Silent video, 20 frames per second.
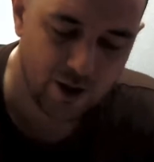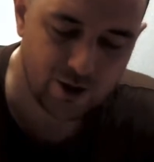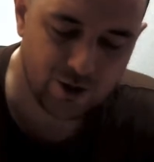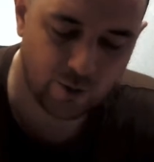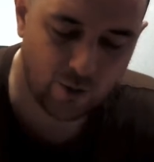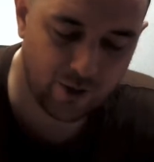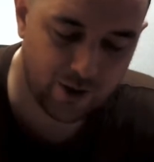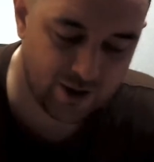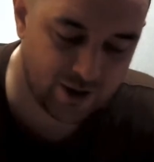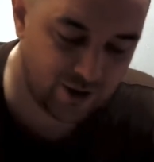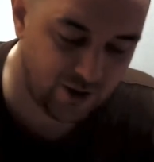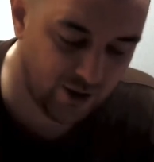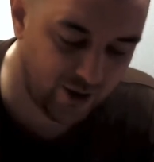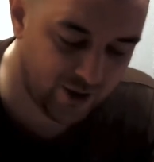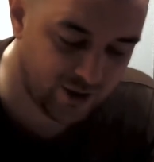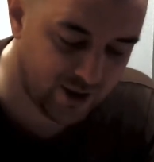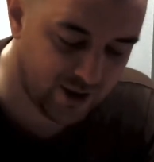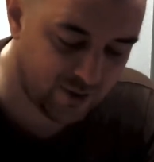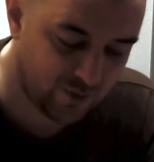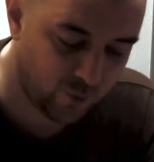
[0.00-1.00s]
So what this
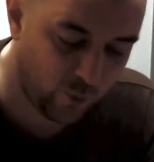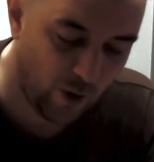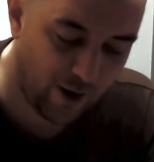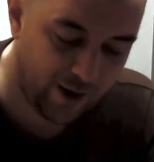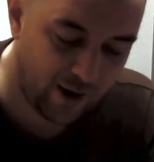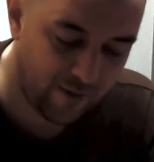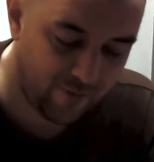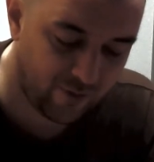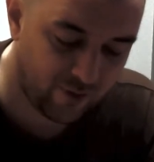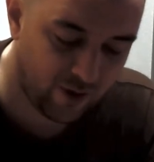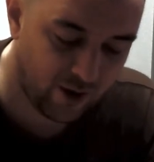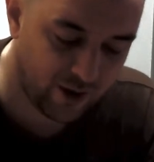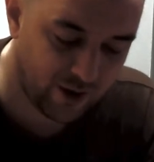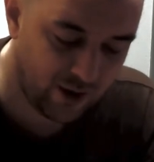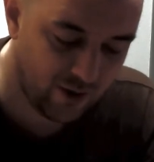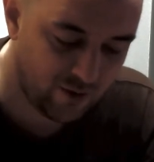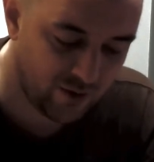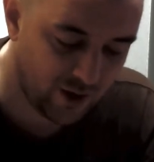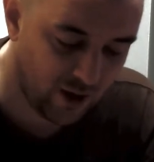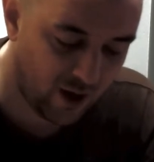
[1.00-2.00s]
does is whenever I
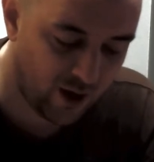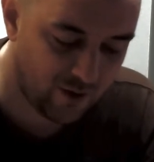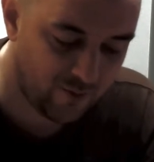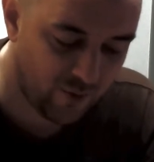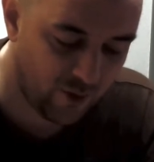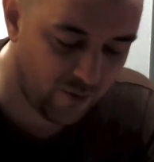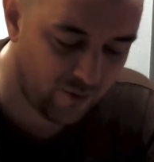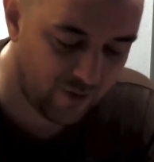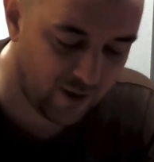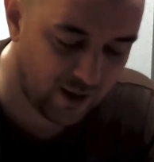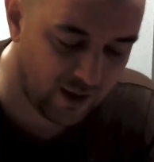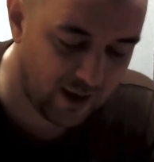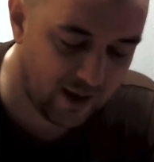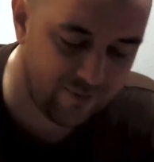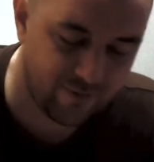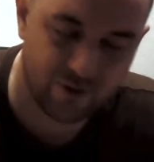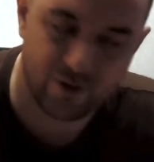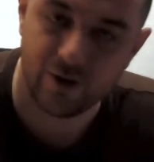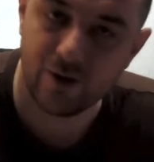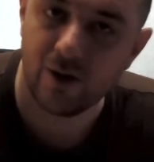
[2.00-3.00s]
use iMovie
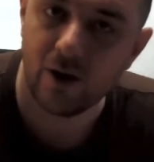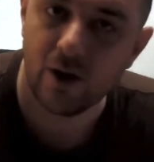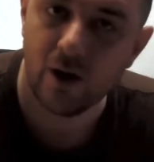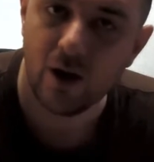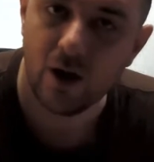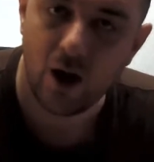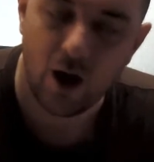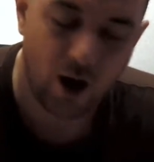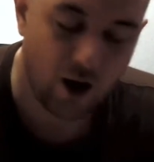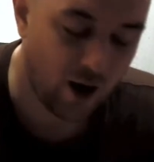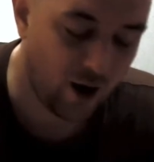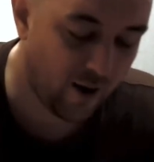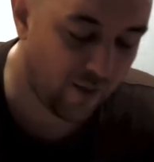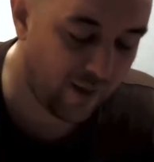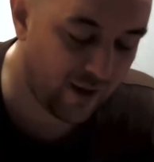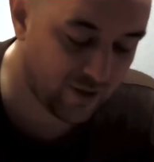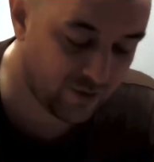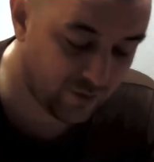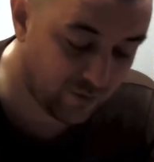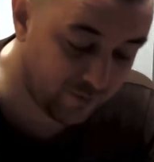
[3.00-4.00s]
11, I
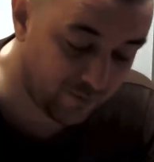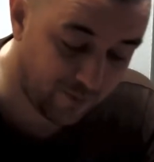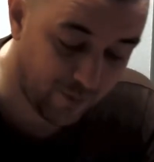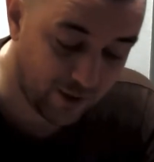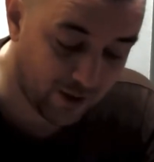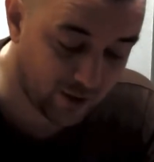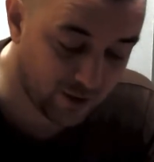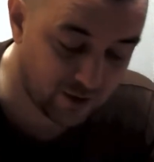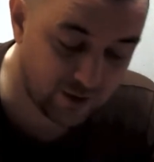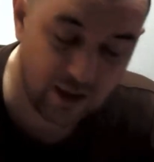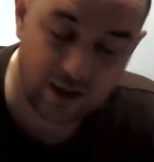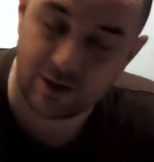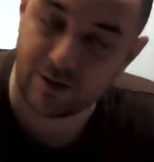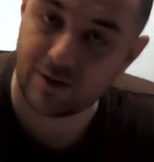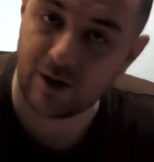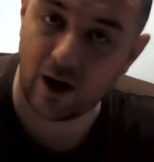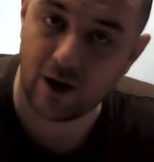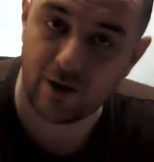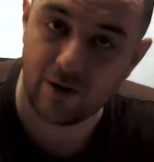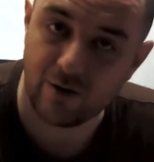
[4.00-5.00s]

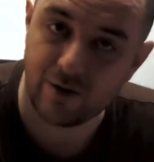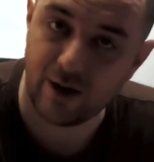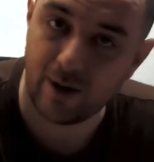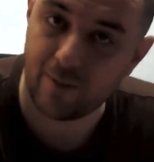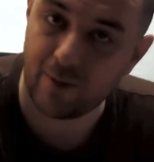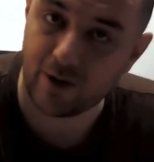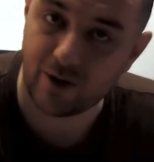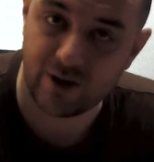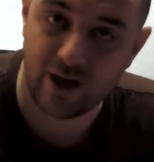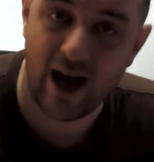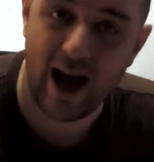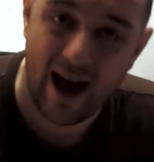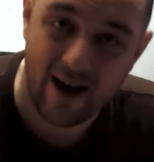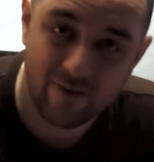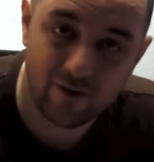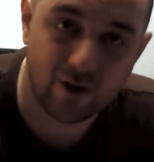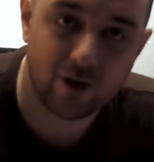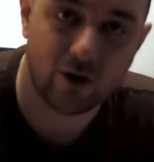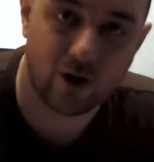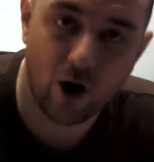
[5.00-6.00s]
use that because I
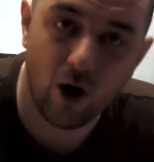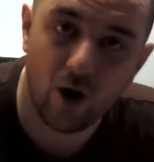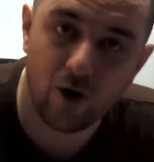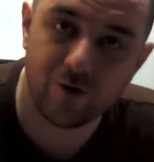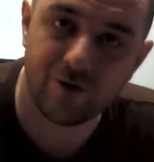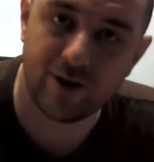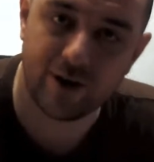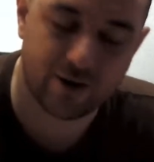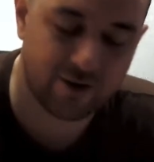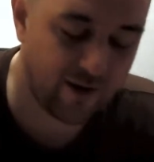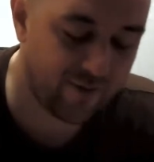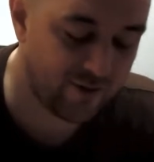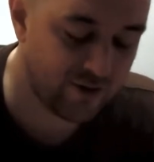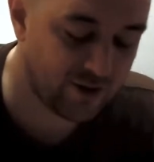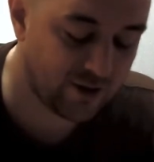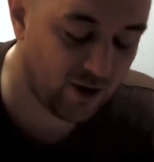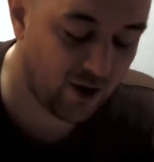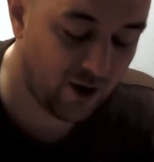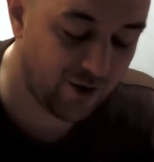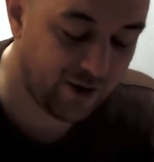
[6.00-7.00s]
haven't got a
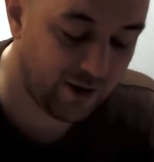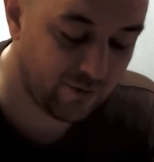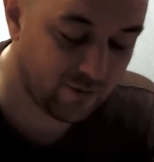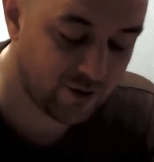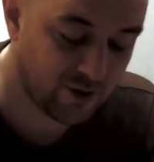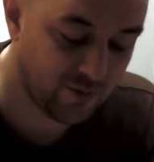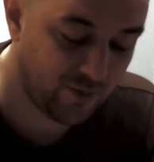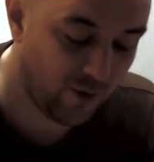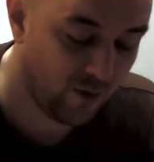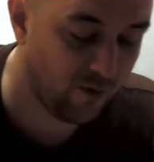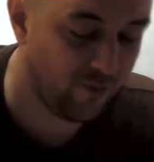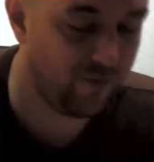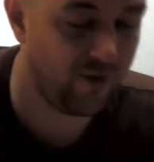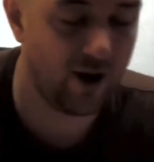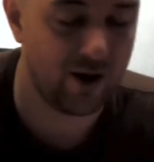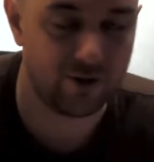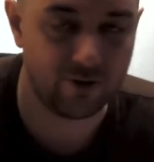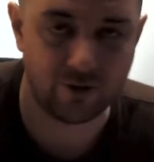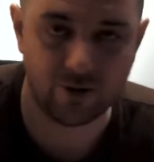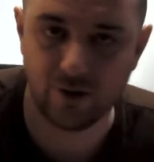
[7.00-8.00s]
graphics card that will support
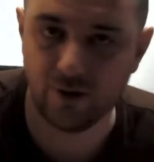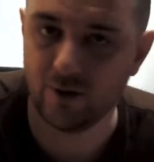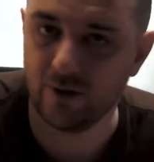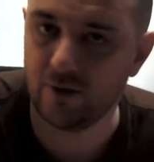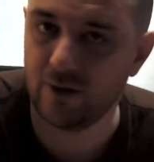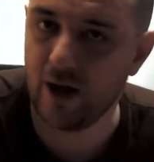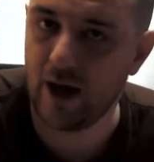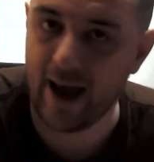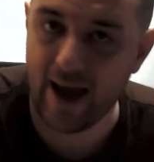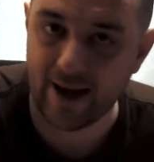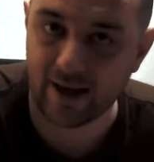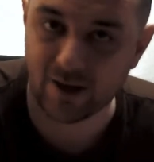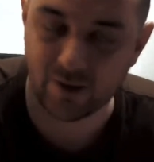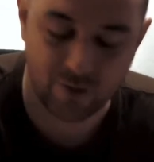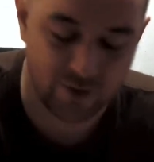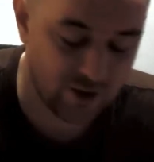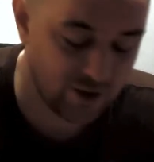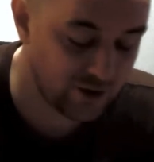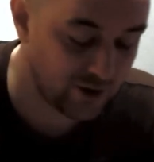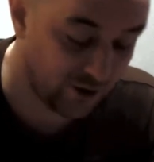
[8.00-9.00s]
Final Cut X,
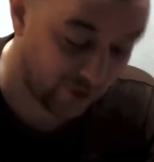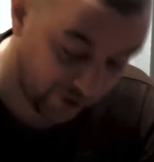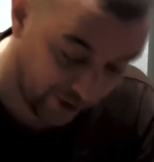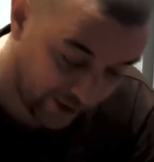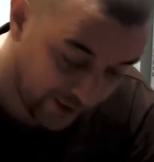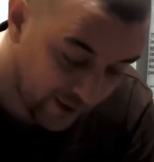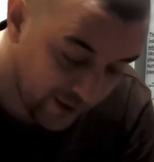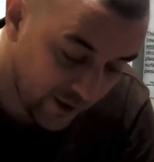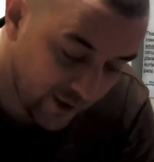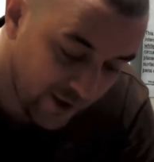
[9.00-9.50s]
which is annoying.